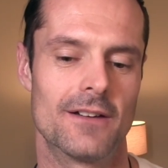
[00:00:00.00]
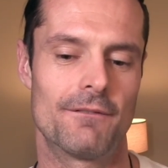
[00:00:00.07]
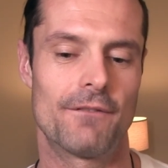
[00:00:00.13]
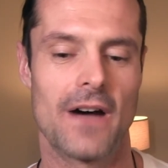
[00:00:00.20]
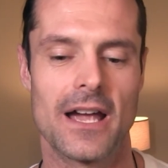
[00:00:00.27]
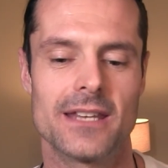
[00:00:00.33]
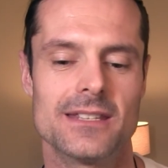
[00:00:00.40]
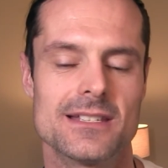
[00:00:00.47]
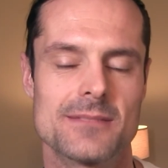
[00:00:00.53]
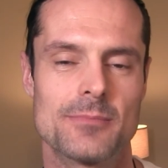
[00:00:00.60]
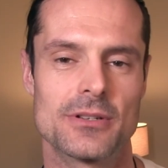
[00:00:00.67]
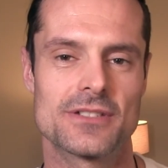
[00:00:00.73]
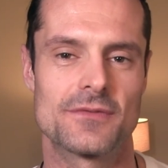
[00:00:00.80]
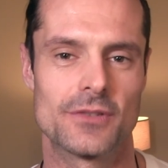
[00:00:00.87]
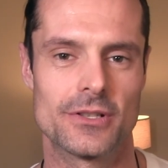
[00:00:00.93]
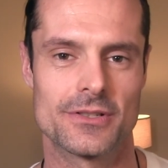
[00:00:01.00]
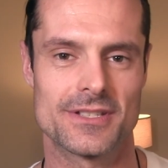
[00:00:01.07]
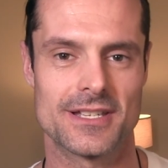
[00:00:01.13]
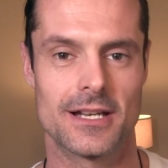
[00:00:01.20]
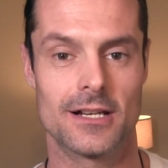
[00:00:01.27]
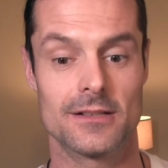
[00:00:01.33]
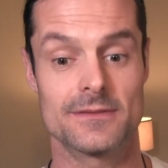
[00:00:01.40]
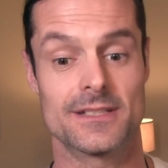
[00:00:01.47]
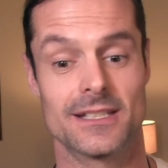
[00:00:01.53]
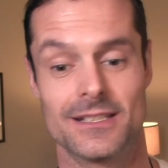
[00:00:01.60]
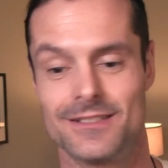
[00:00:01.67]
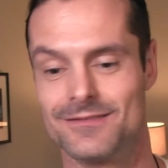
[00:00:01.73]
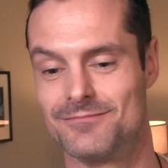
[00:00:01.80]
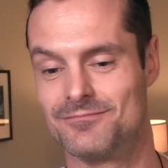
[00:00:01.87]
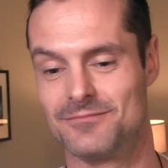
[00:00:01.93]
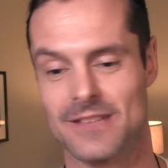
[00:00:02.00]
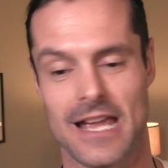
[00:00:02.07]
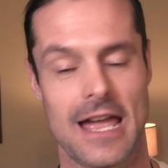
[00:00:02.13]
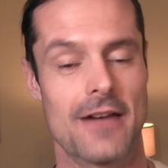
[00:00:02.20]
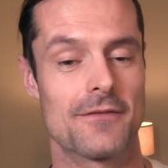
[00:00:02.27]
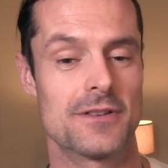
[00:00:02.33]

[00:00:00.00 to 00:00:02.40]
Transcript: find these books for yourselves and have